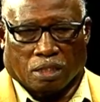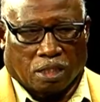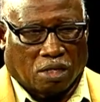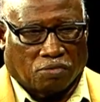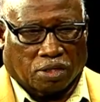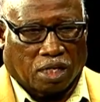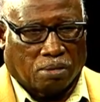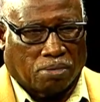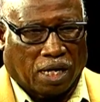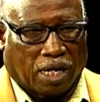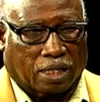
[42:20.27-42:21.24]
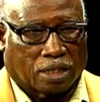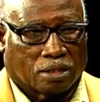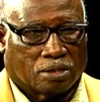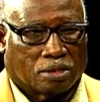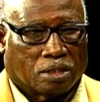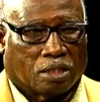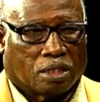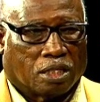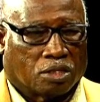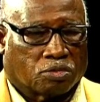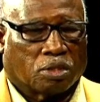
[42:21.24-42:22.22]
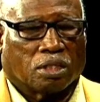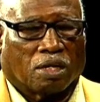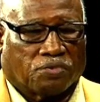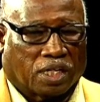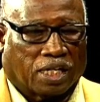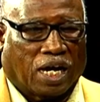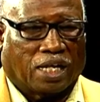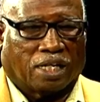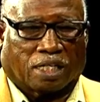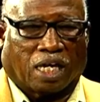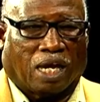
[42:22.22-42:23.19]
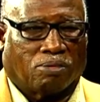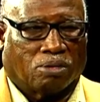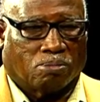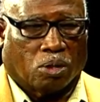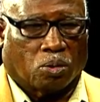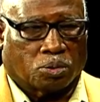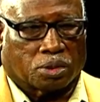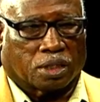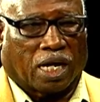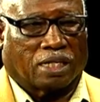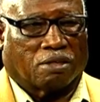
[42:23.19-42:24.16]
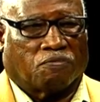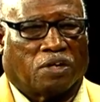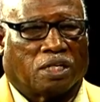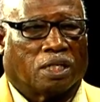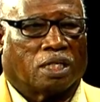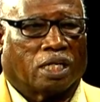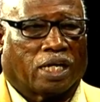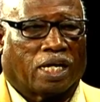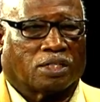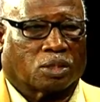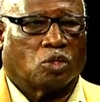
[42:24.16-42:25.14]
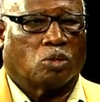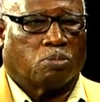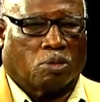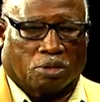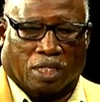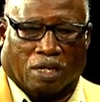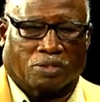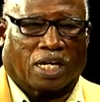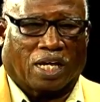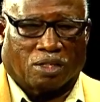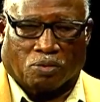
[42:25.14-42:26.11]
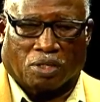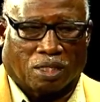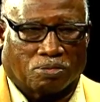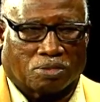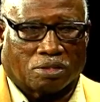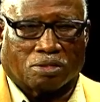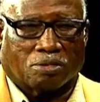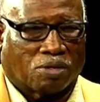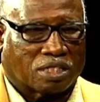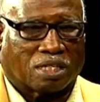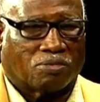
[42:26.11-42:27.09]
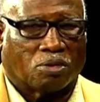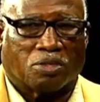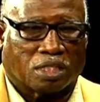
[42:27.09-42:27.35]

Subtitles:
never came back. Interesting enough, the guy that came the most got defeated in the last school board. That was Alan Williams. The rest of them don't even